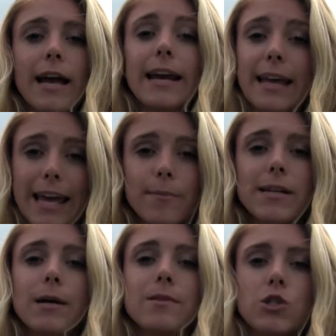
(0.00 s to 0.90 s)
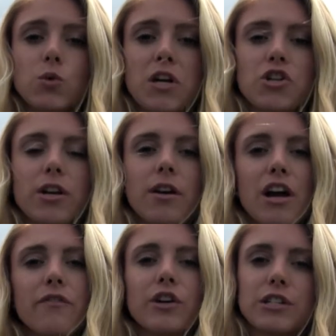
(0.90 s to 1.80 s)
in a game time situation
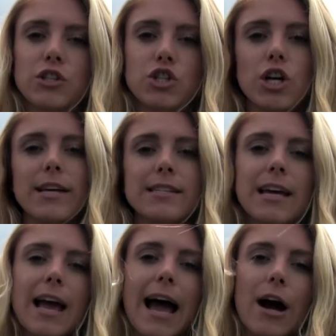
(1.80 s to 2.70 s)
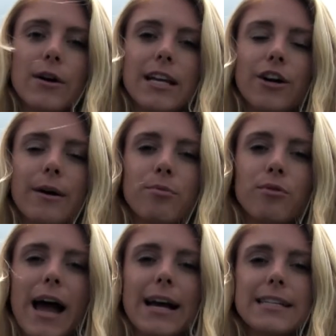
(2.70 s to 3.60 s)
versus just out here at
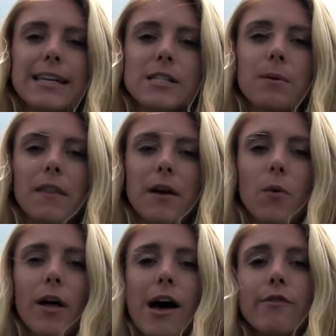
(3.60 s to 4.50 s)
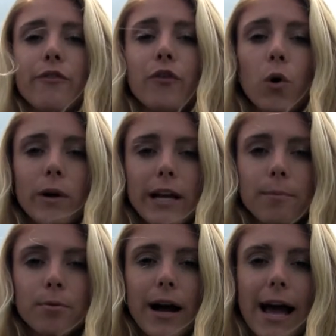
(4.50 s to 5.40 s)
practice. But they will have a full week
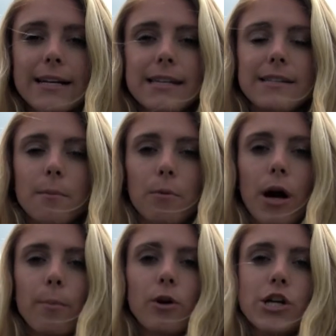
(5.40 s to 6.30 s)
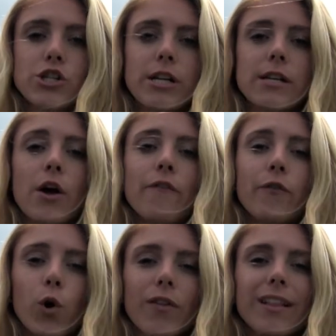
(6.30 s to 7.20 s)
of practice in preparation
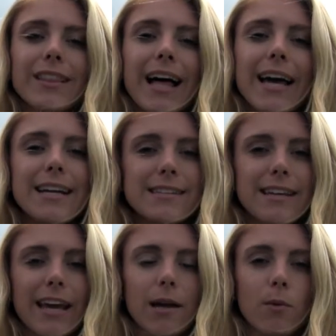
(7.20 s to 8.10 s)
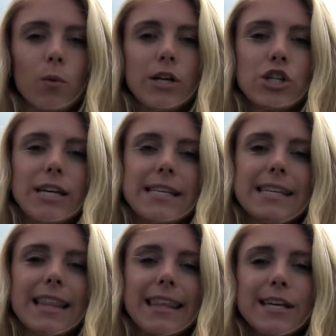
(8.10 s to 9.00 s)
for the Lions game, which is
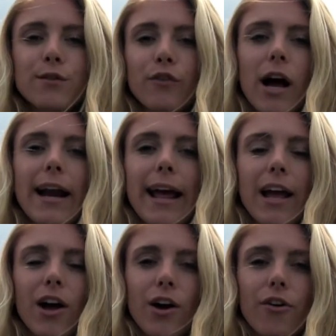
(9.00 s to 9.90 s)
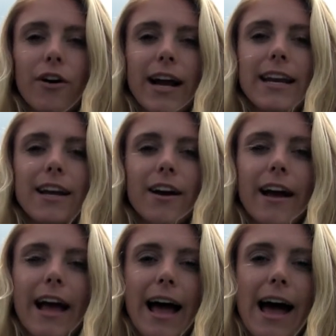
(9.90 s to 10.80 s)
this Friday right here
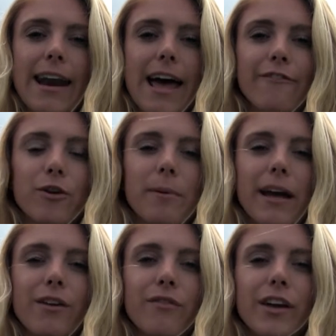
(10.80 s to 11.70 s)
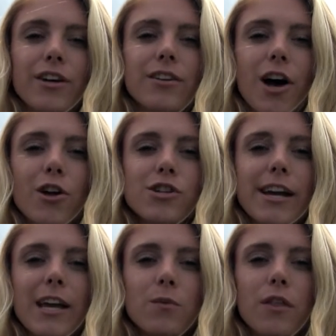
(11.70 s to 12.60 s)
at Everbank Field. I'll
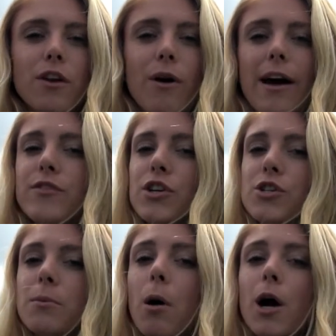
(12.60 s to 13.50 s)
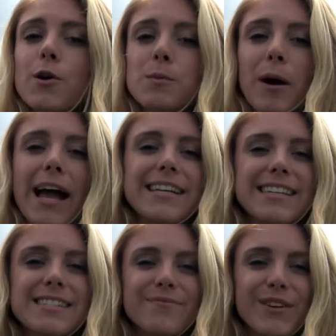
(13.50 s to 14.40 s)
check in with you after tomorrow's
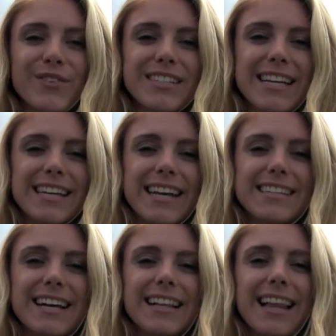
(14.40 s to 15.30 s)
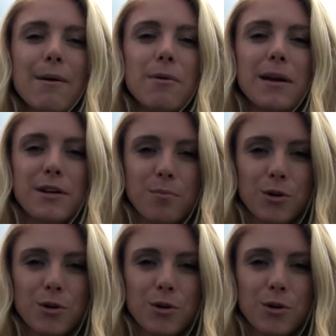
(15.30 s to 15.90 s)
practice. For 1010XL, I'm Amanda